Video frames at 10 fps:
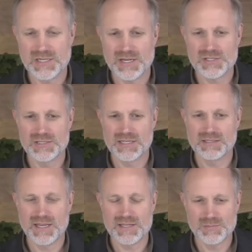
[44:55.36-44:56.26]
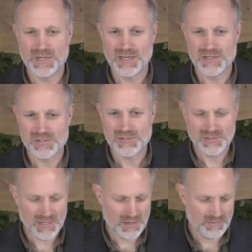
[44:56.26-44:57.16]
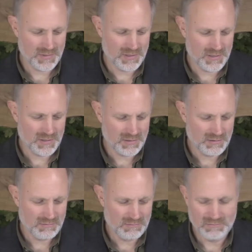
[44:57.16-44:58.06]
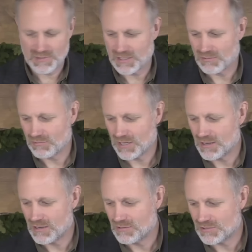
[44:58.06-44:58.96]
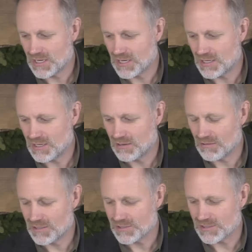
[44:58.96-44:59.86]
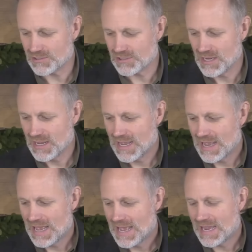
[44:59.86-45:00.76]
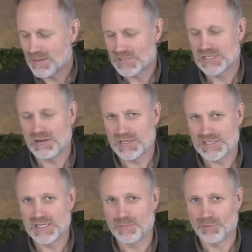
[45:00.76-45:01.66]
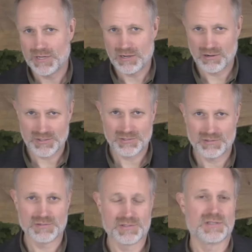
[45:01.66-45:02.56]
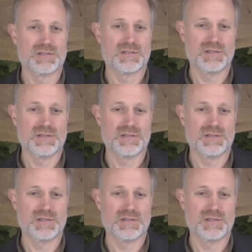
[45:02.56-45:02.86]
discussion then, Lance, because what I hear you saying here is, hey, I'm starting to see the precursors